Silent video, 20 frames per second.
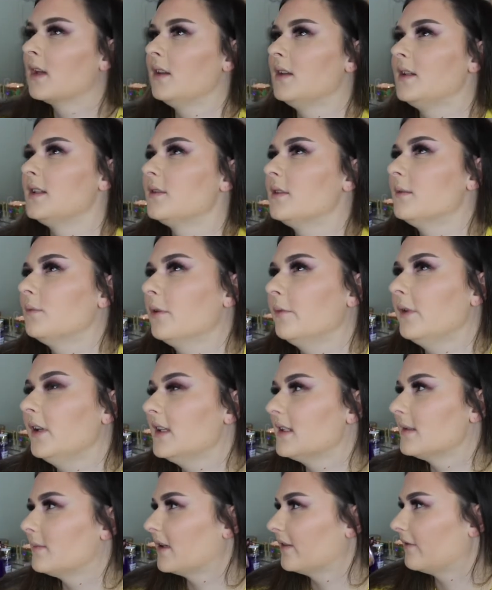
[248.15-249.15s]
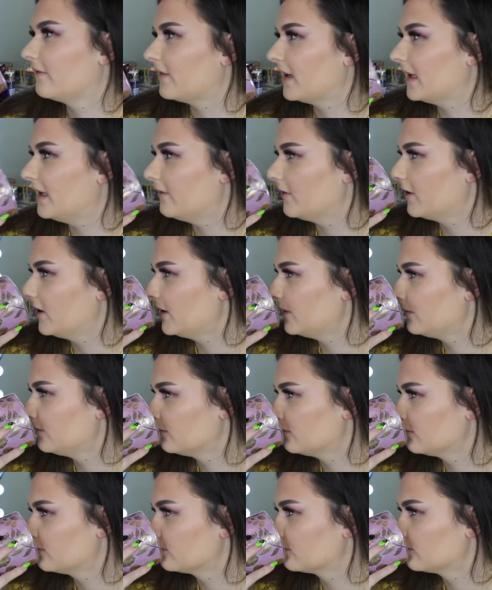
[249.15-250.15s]
This one probably isn't my favorite.
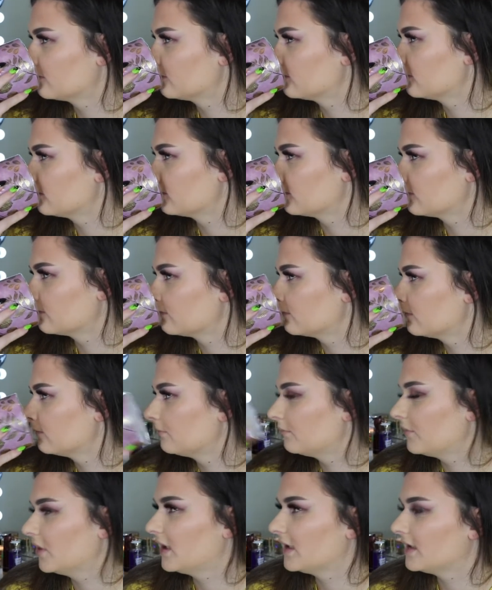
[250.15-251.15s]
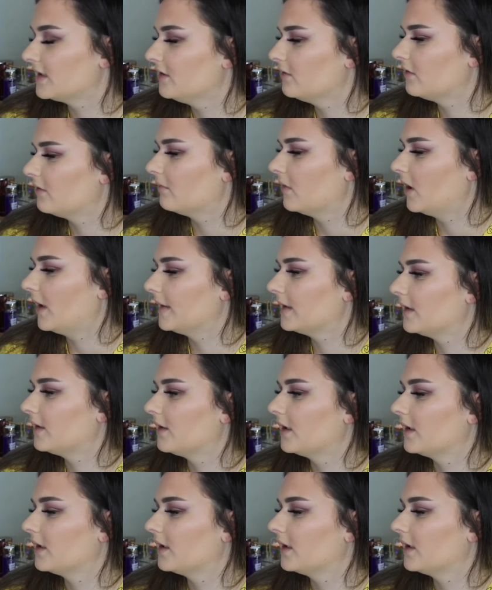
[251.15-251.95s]
But I still don't mind it.